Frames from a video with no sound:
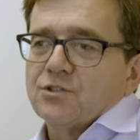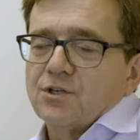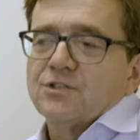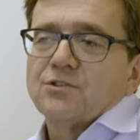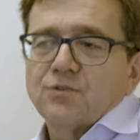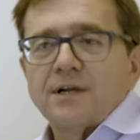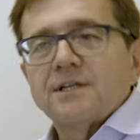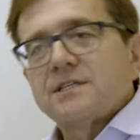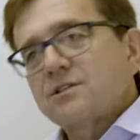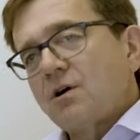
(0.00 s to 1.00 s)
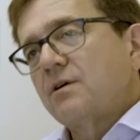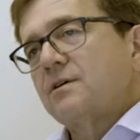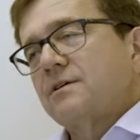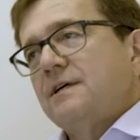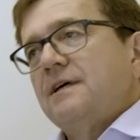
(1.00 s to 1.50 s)
to try to
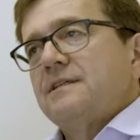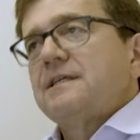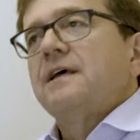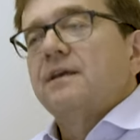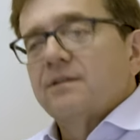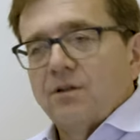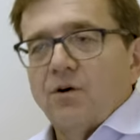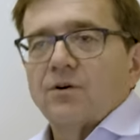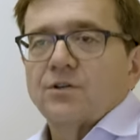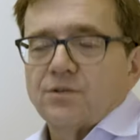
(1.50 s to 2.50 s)
start taking the longer